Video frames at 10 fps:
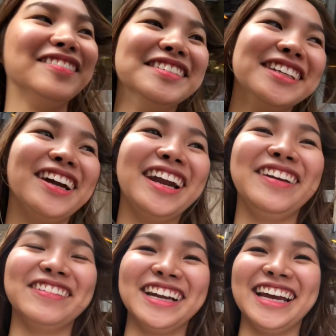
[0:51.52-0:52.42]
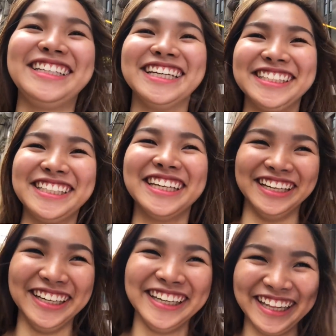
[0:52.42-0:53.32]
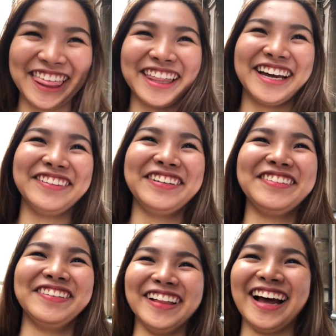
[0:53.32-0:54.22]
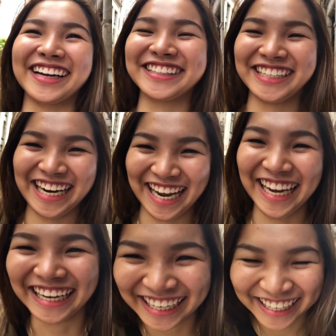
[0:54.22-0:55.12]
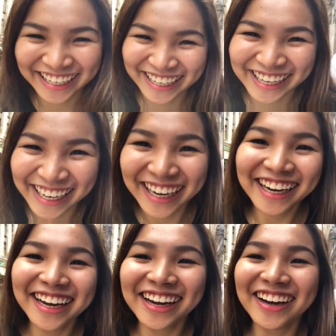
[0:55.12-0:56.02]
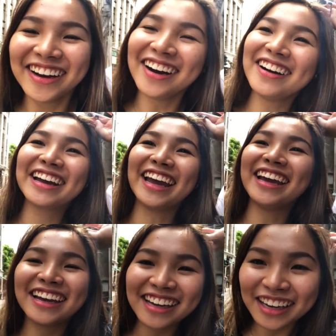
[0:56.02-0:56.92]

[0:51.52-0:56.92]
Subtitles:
I'm sorry, but I just thought we'd vlog today. Okay.